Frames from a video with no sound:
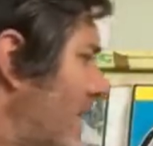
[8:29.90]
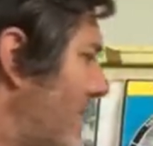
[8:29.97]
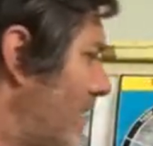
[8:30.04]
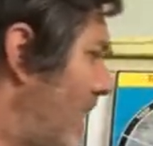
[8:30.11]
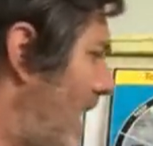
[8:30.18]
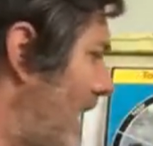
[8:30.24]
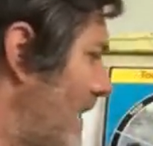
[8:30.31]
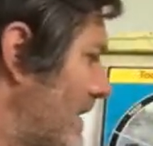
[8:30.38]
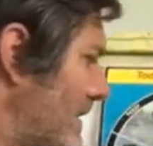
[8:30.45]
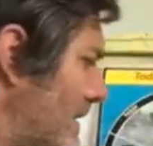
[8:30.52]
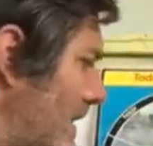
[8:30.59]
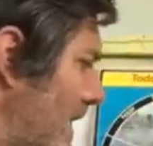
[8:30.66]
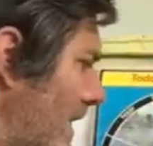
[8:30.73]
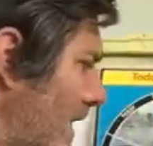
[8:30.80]
Anaya,
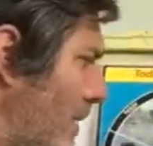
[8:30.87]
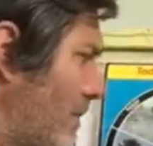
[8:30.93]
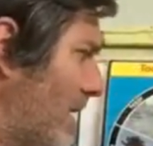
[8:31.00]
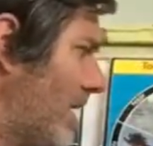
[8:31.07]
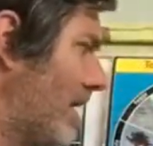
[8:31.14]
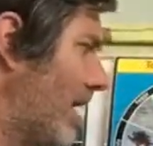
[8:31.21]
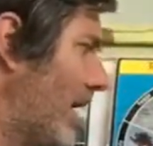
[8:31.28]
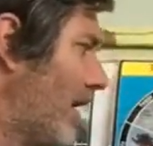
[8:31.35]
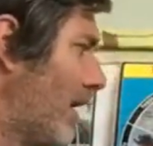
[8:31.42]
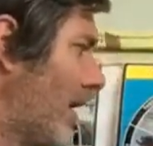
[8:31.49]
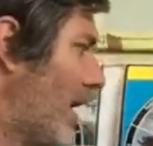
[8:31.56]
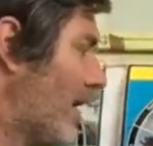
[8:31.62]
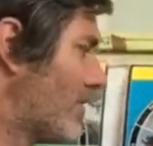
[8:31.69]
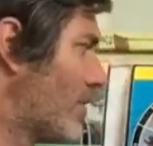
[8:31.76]
Sagan, Amelia.
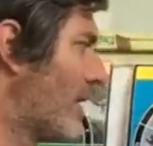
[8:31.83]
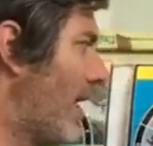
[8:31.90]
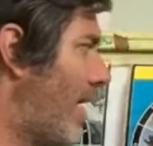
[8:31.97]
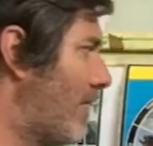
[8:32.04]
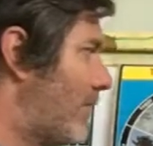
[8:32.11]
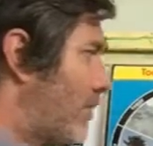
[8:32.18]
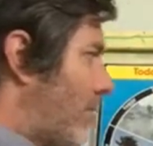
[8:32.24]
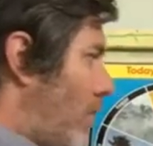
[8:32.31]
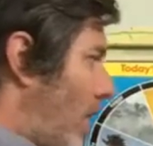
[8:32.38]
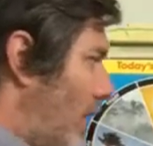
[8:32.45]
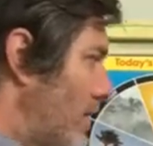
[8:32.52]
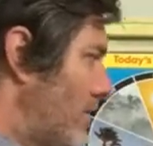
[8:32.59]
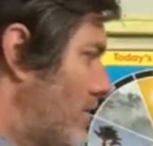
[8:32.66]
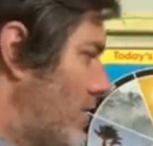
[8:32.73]
So we have 1,
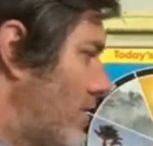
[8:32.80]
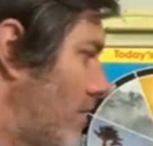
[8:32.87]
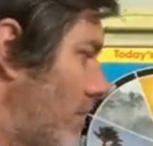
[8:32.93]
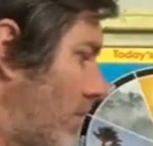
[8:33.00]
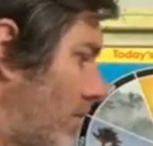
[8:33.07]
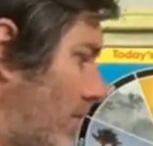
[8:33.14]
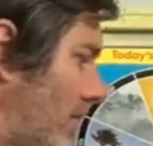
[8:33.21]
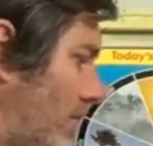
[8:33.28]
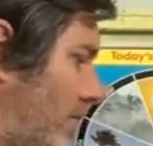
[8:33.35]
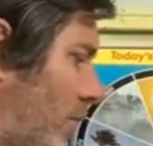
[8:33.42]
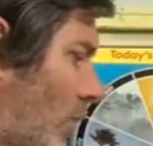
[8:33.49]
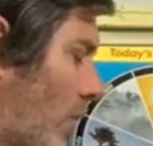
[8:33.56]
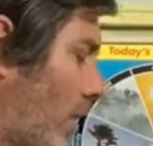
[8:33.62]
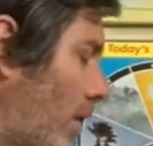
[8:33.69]
2, 3,
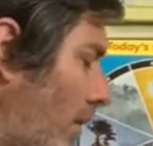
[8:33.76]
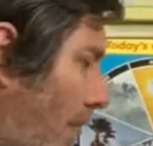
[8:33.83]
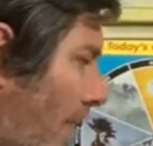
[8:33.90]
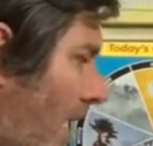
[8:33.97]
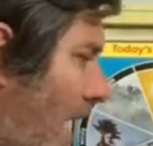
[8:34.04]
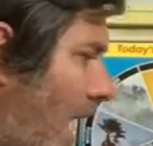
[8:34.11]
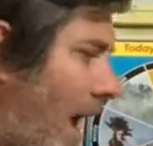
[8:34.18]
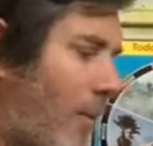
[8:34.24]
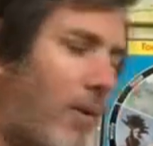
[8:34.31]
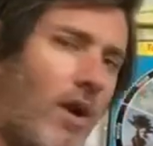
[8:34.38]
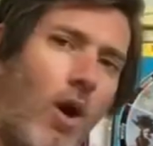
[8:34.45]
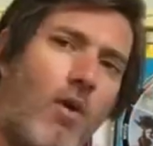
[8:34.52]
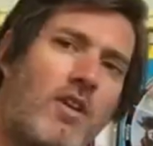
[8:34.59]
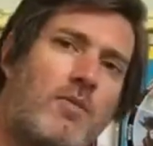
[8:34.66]
4. And we
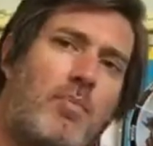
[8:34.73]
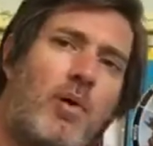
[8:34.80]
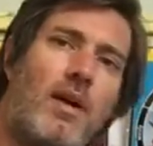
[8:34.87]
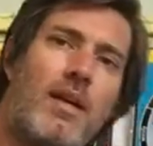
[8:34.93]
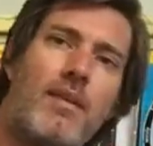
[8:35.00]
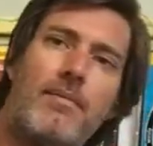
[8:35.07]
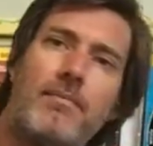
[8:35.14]
always put